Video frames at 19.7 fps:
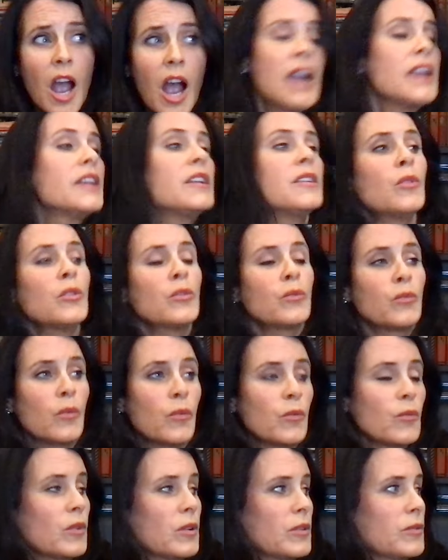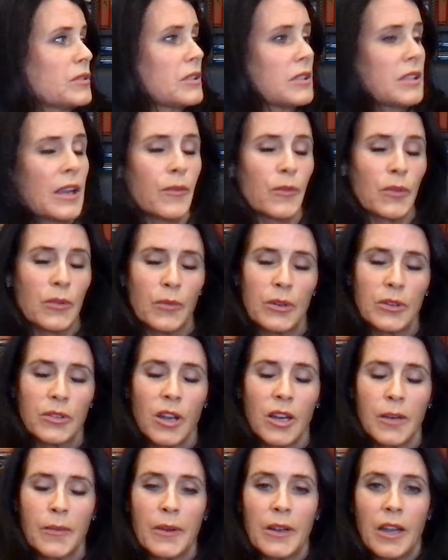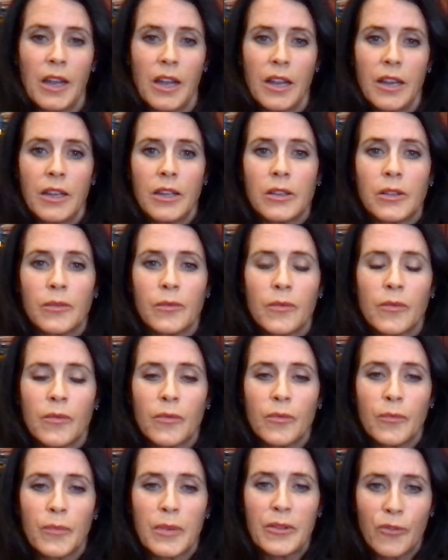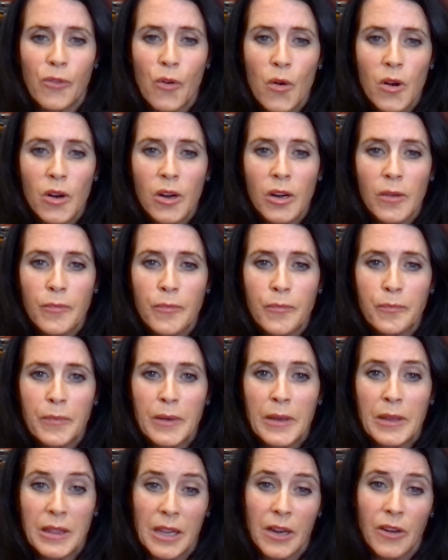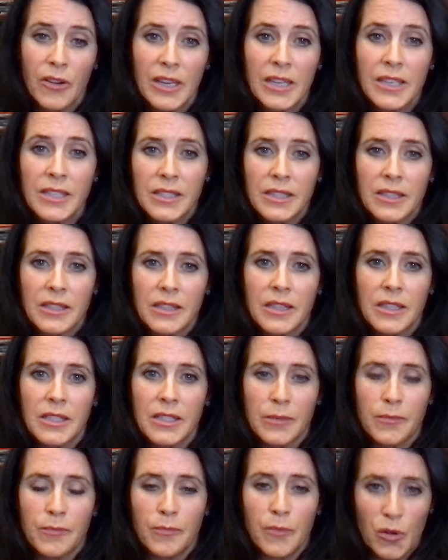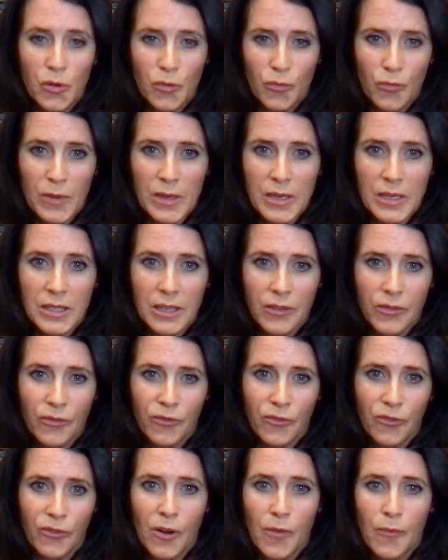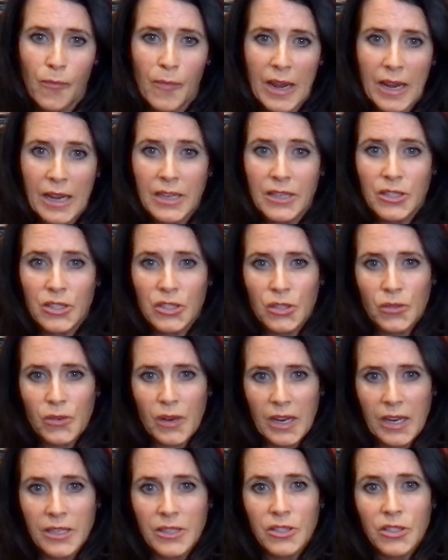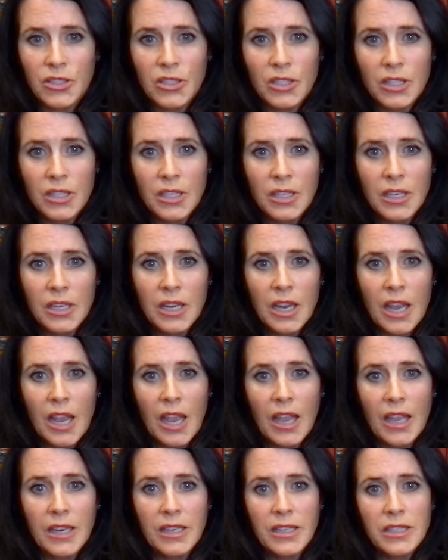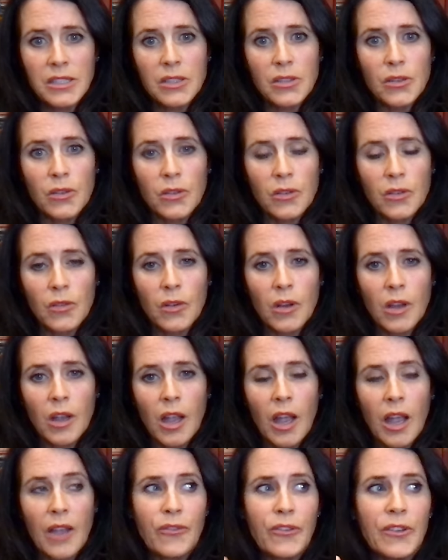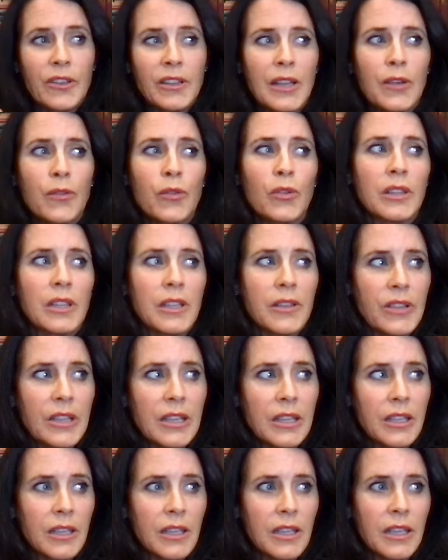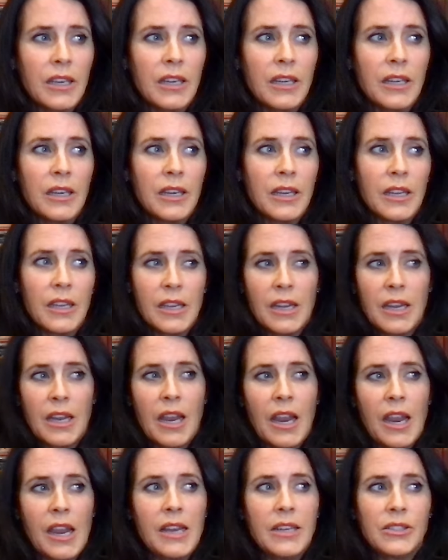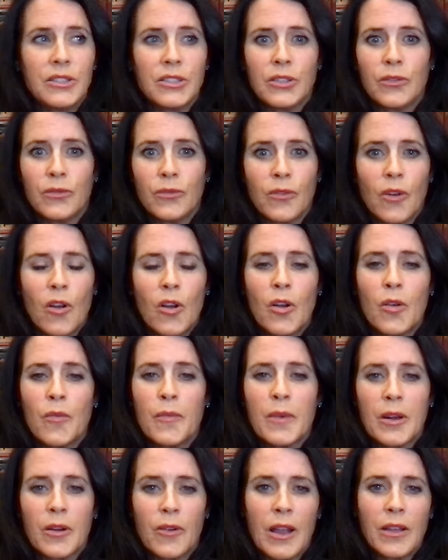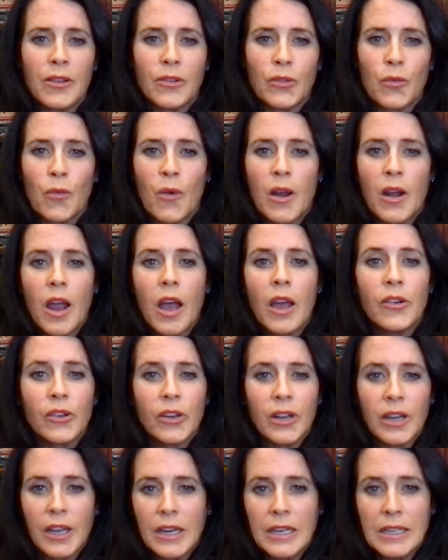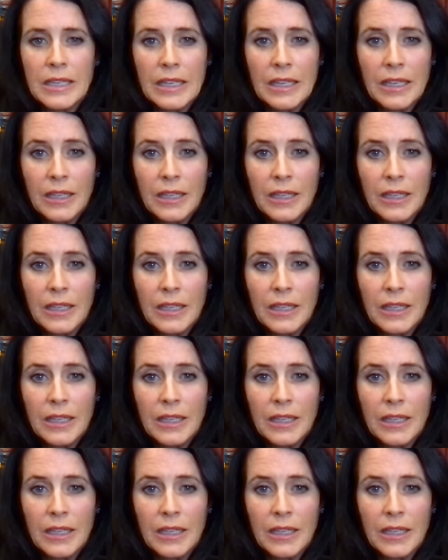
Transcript: I, well, I was saying we were talking about Aion before, but there is this movement from age to age. And I feel like we're living in ancient Rome at around 100 AD